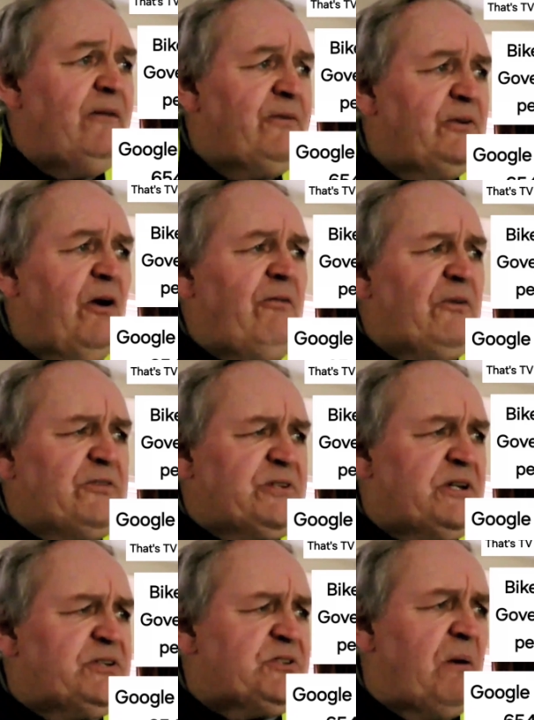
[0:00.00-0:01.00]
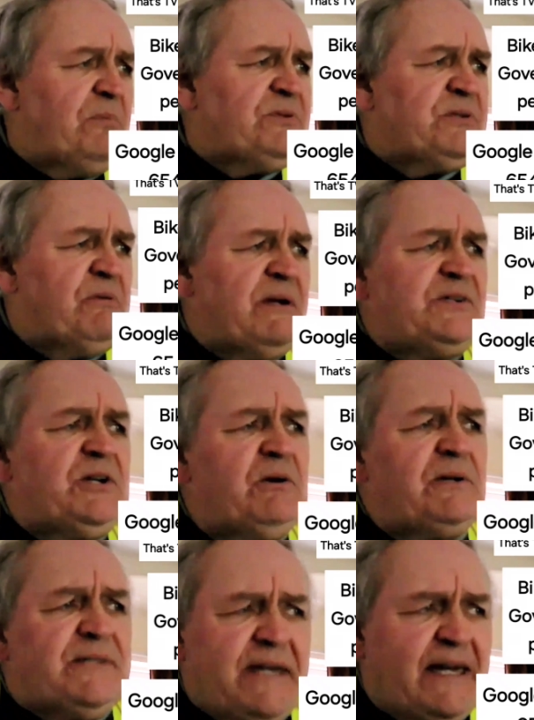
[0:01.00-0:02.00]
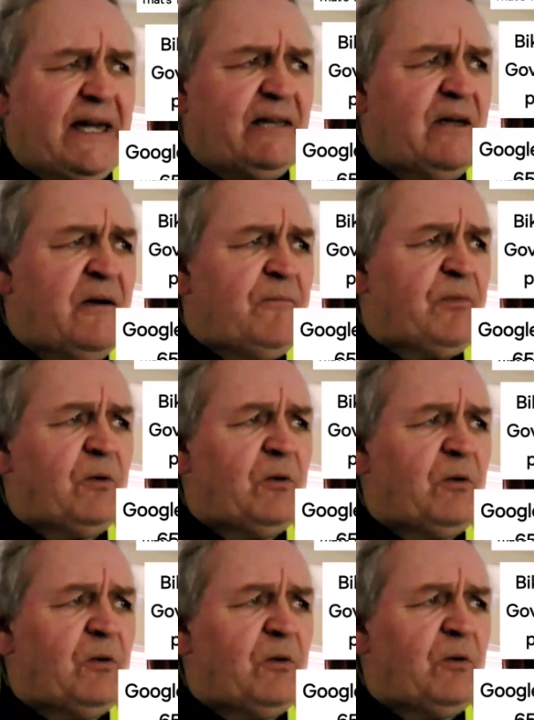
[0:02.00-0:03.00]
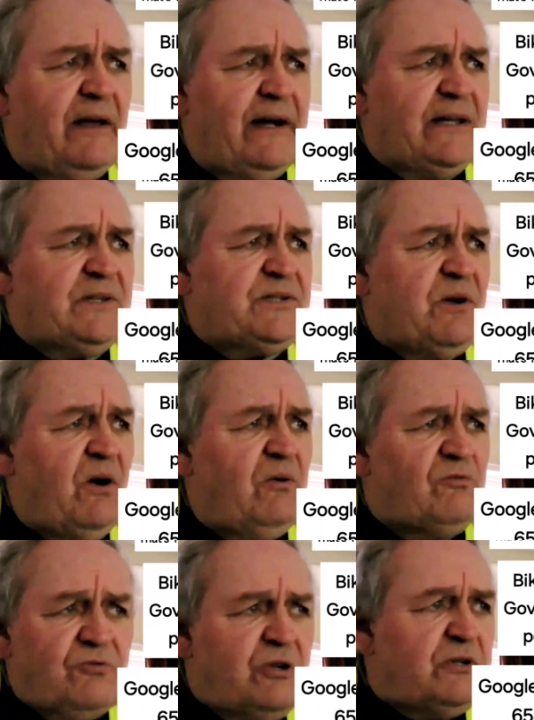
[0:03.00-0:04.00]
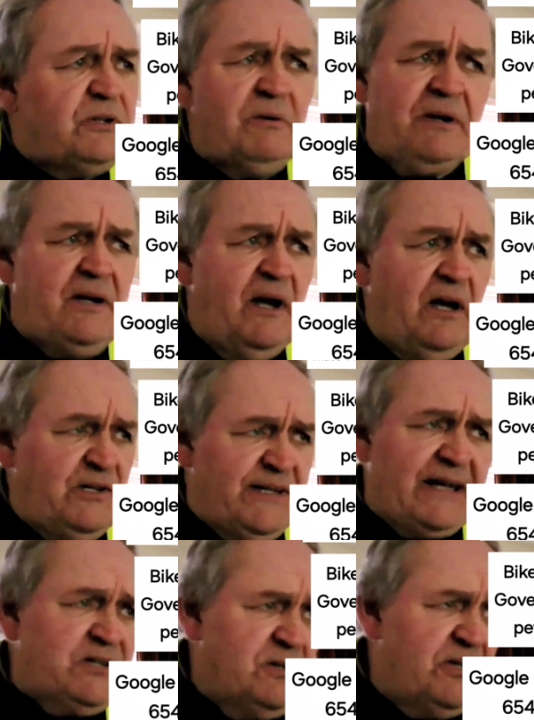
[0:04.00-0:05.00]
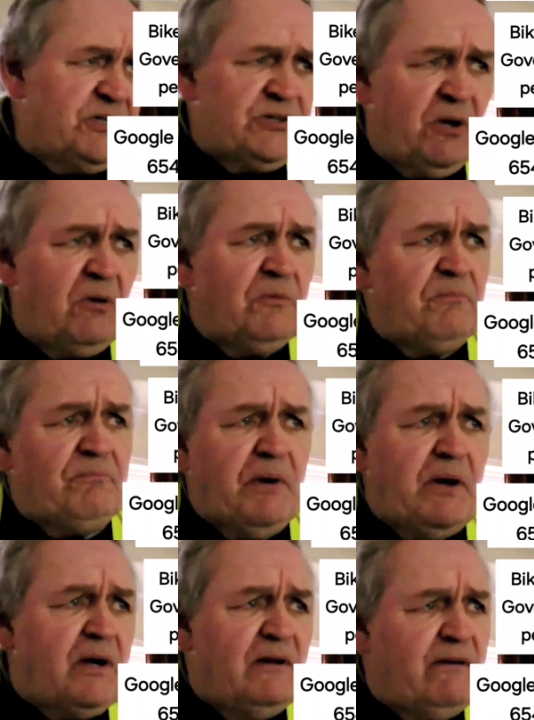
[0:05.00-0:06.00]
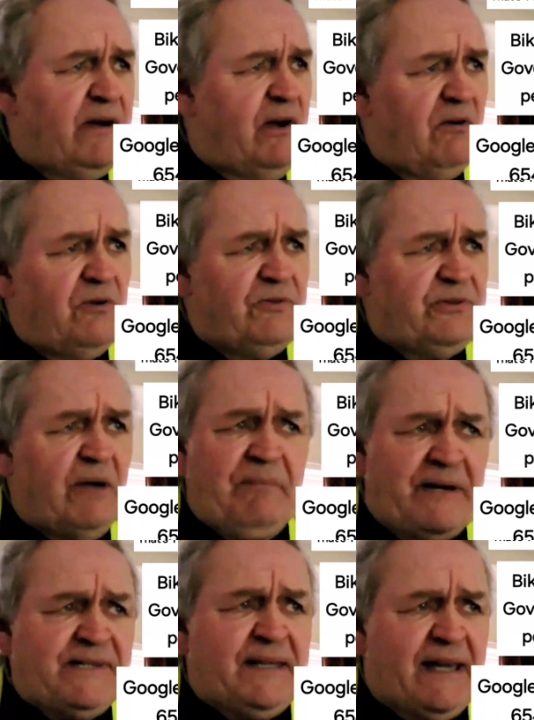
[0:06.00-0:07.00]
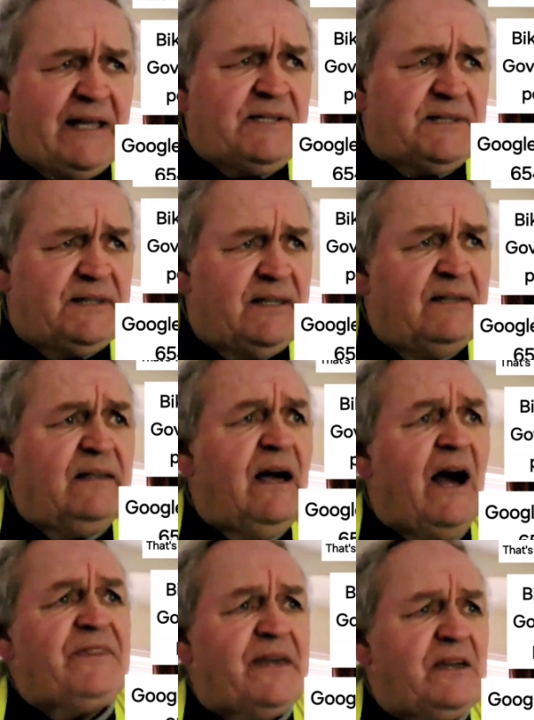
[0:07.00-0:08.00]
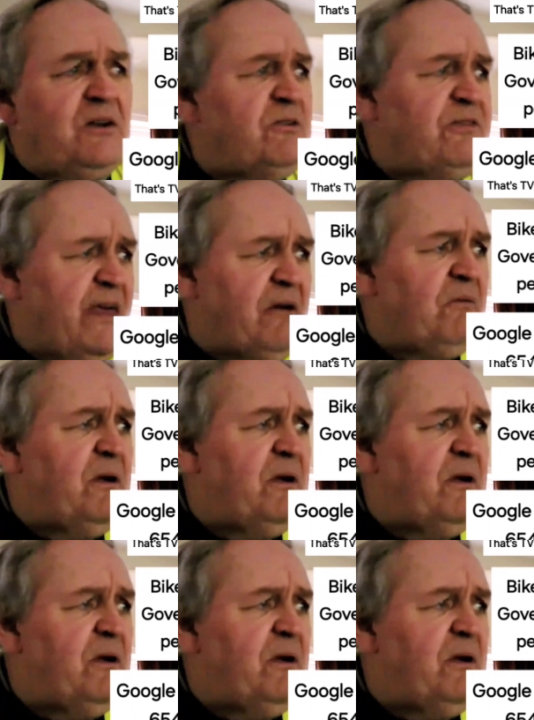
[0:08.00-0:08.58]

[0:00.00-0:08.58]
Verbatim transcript: if an officer stops to issue a ticket, with no lights en route to a sexual assault, burglary, or domestic incident, I think you'd